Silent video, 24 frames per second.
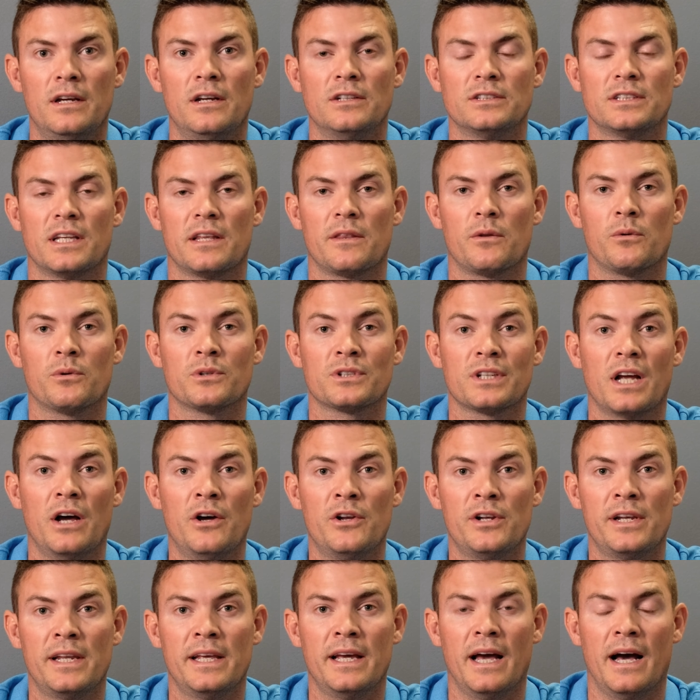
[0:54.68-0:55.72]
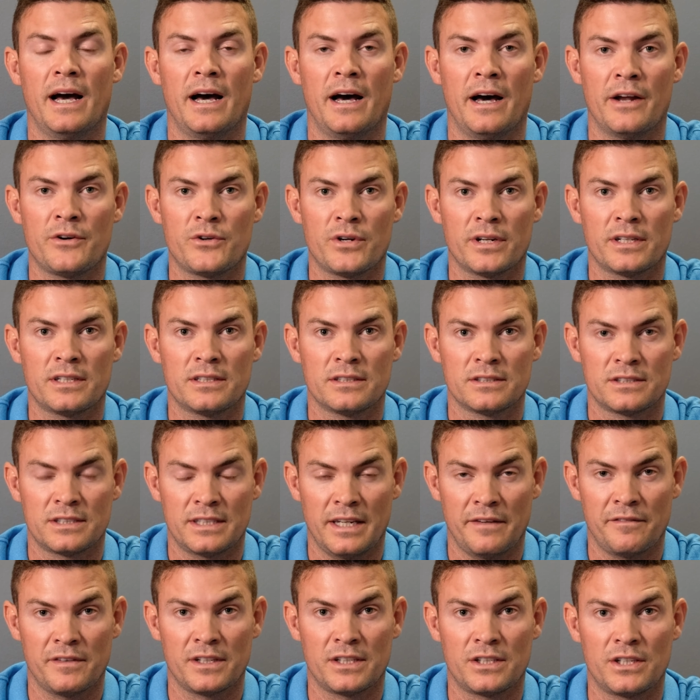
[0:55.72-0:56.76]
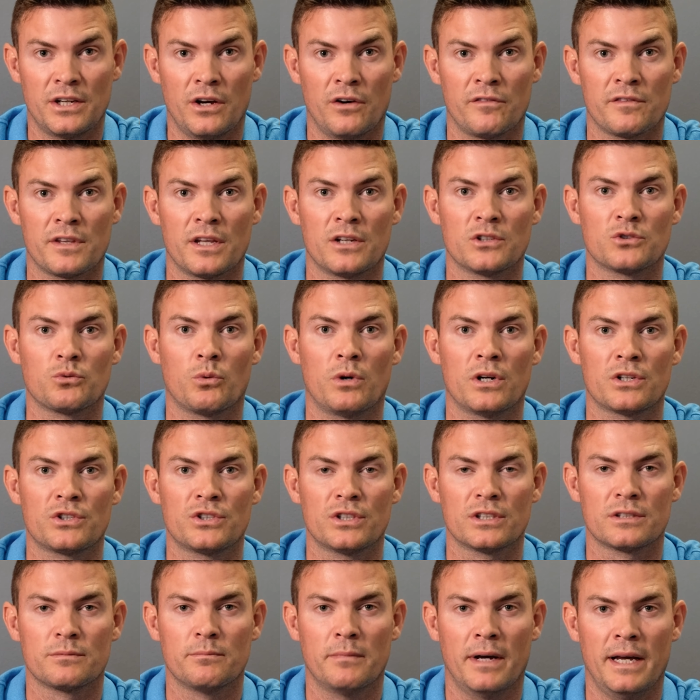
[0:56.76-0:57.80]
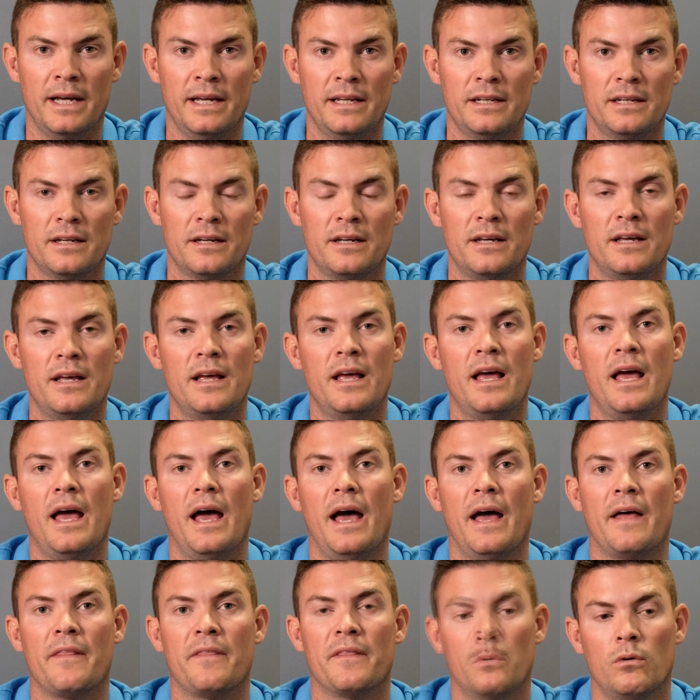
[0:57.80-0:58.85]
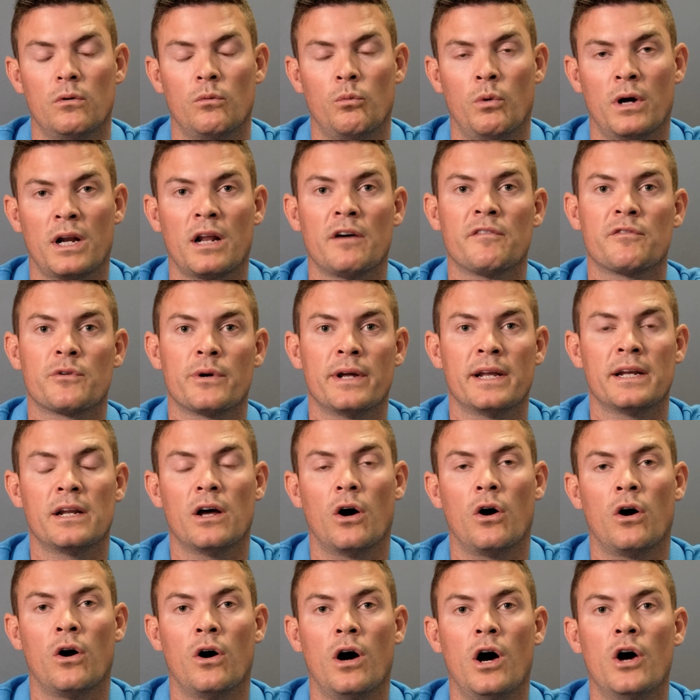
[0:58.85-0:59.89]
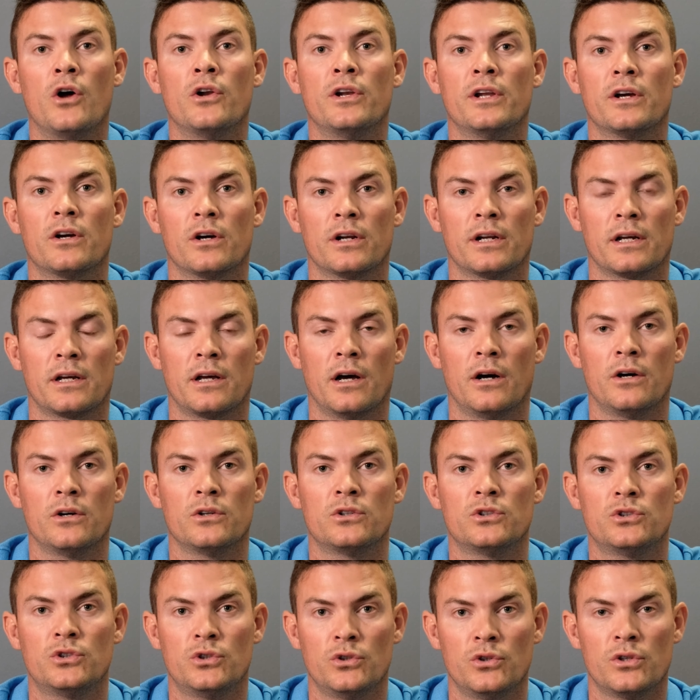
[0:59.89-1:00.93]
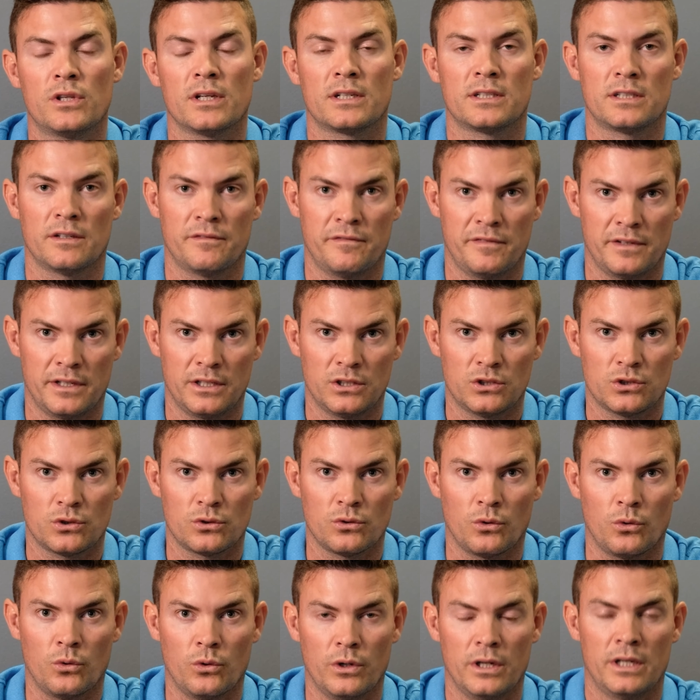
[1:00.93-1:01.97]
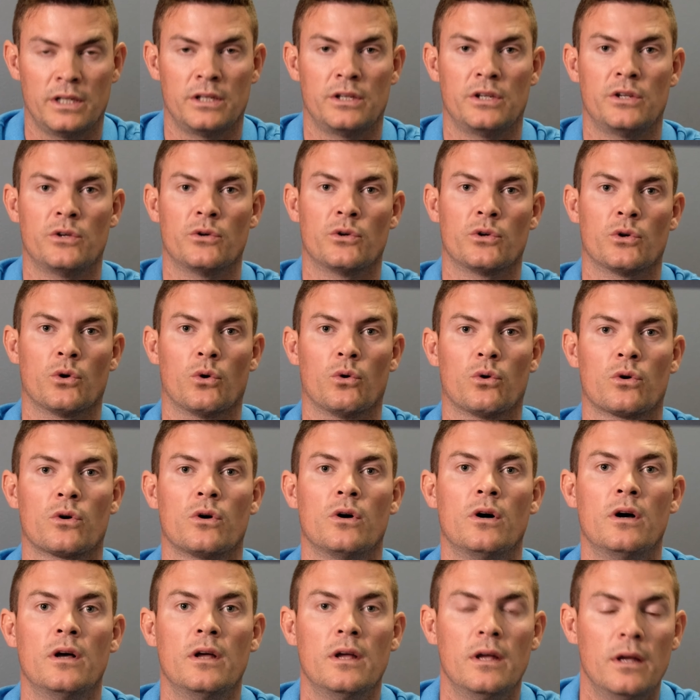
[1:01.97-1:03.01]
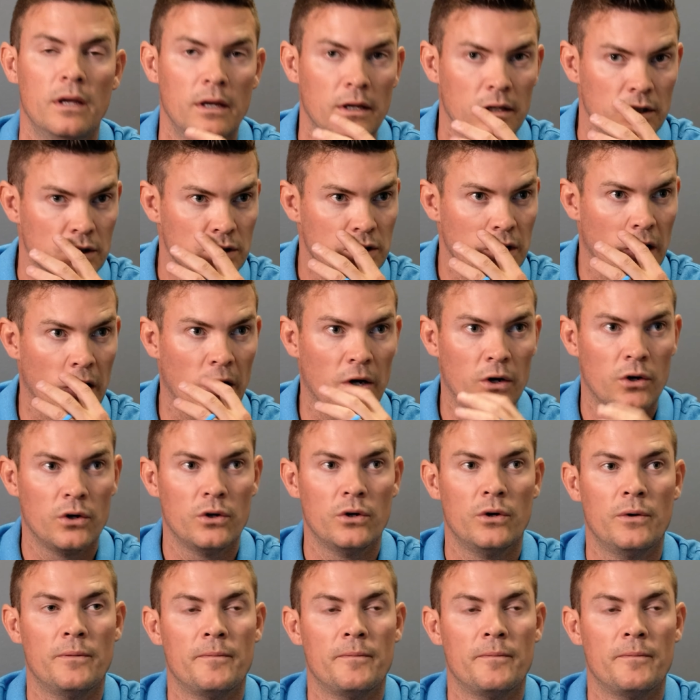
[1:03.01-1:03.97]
So there was only 170 of those watches made, and what I've read are only going to go to the Tiffany store in New York. So